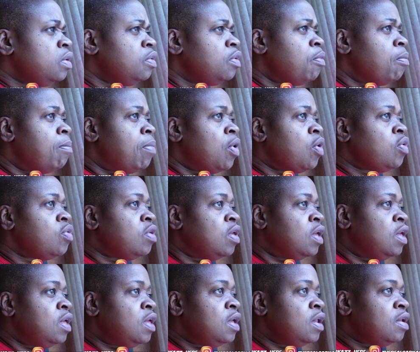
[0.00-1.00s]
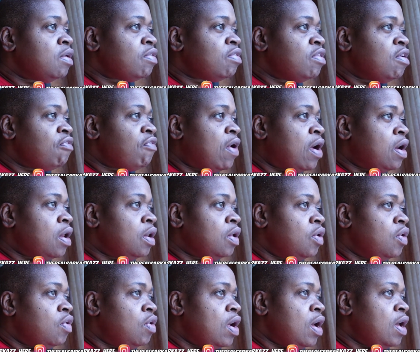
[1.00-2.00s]
The birds are eating the stuff out of the
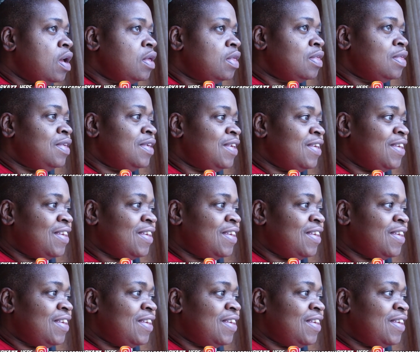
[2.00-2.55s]
grass.